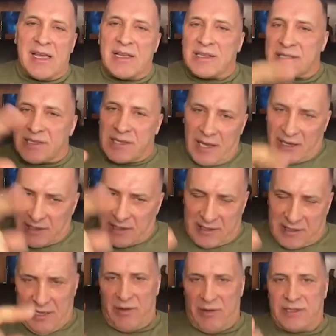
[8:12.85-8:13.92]

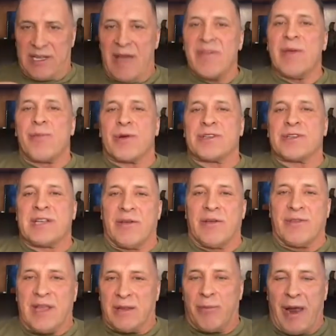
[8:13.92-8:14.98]
60 or 70%
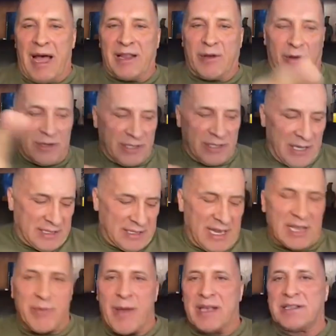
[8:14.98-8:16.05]
of that blood goes in the
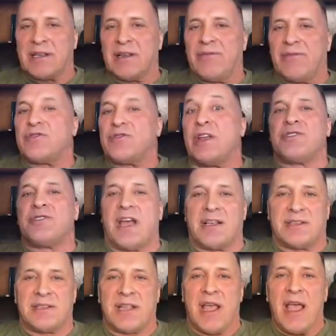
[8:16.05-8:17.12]
exact muscle if you're training
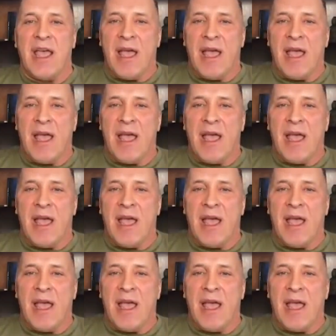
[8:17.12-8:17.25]
chest.